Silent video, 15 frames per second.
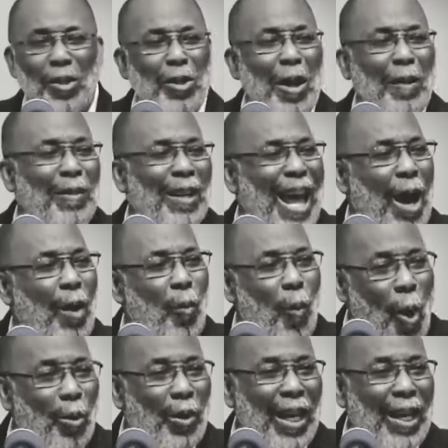But the stuff
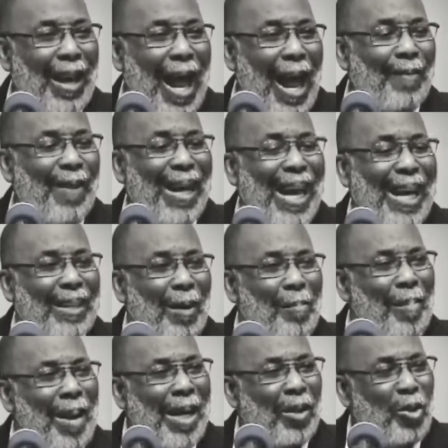that I want in life, I
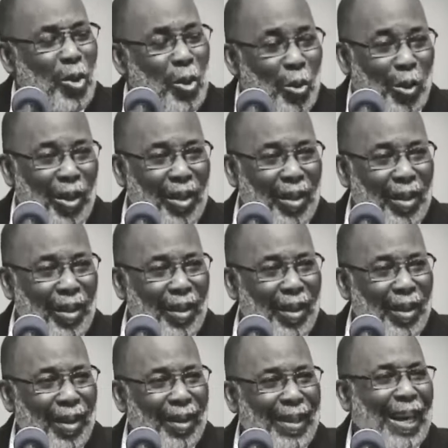got to make sure
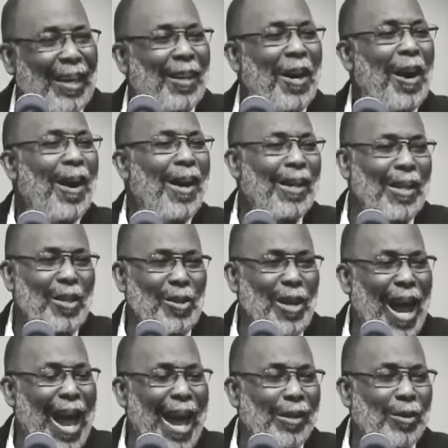that
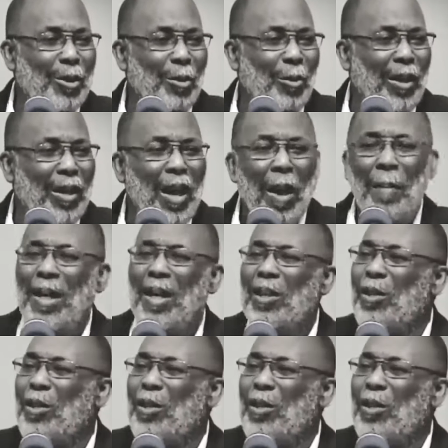God is tied to